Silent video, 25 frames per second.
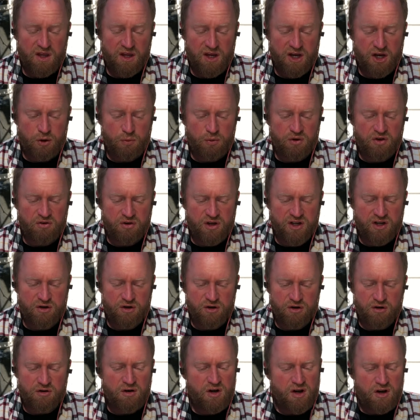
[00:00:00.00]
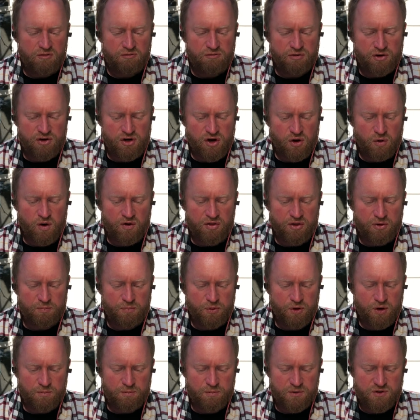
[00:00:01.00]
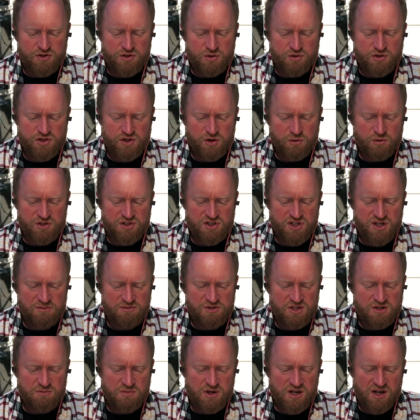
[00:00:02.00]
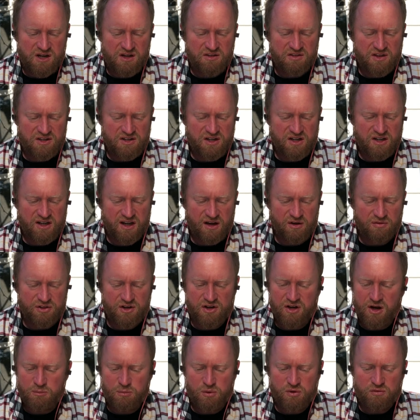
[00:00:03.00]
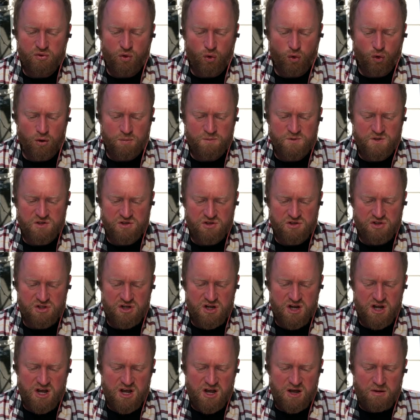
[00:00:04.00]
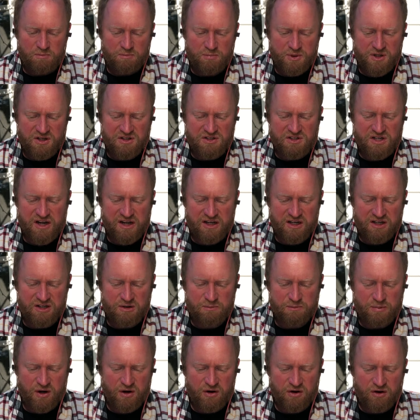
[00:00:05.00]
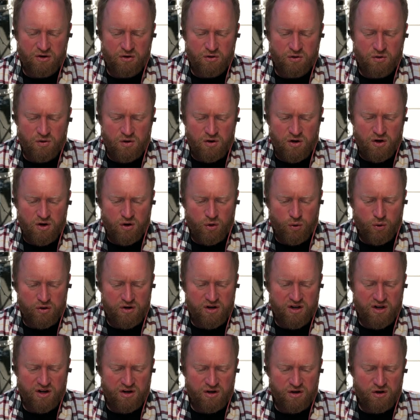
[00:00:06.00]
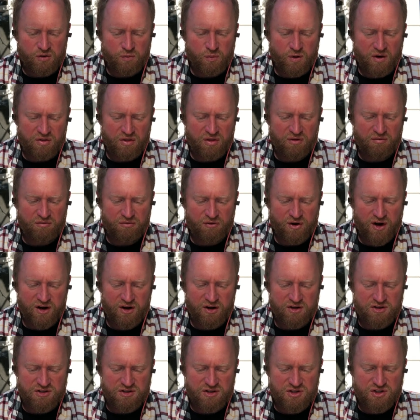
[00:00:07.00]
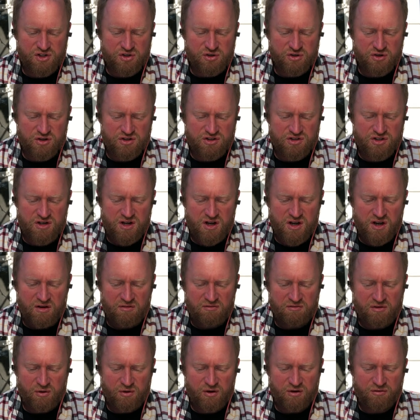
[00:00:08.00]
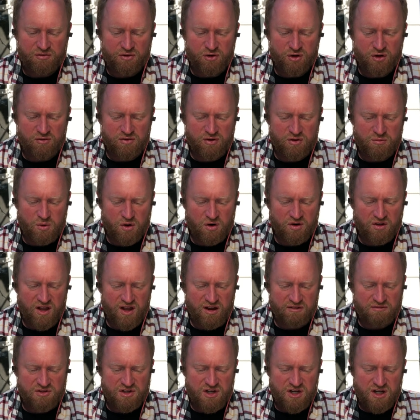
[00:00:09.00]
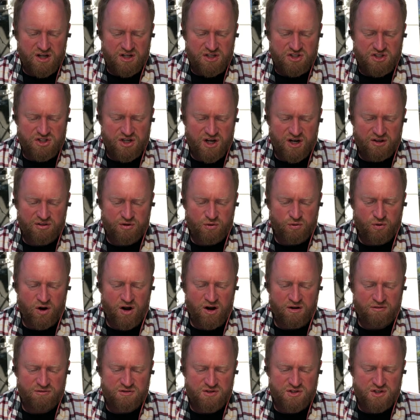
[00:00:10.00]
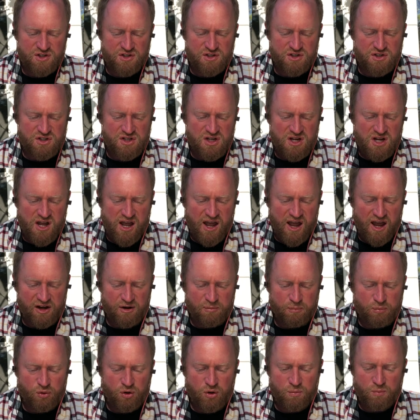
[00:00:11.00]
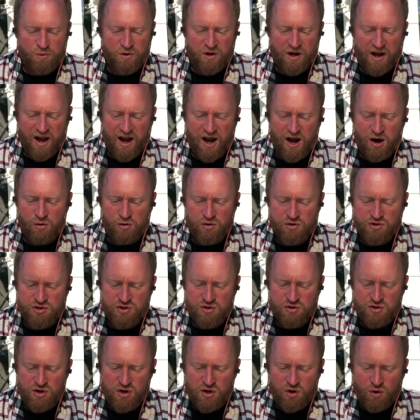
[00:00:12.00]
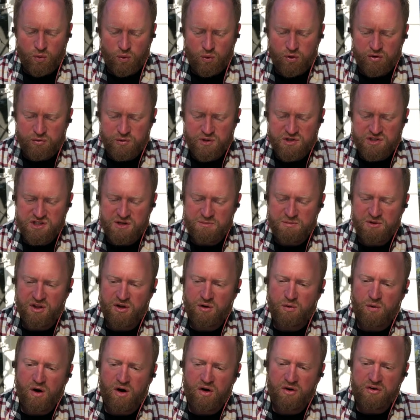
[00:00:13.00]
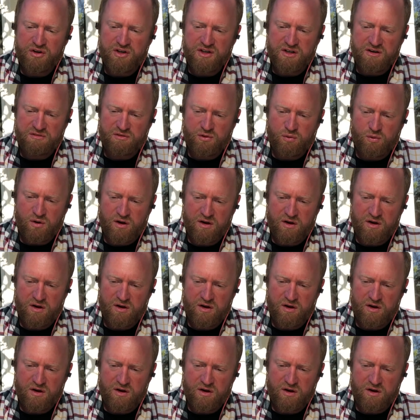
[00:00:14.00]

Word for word: "Here we linger for no other purpose, or so it seems to me, than to count the number of corpses being taken to burial, or to hear whether the friars of the church, very few of whom are left, chant their offices at appropriate hours, or to exhibit the quality of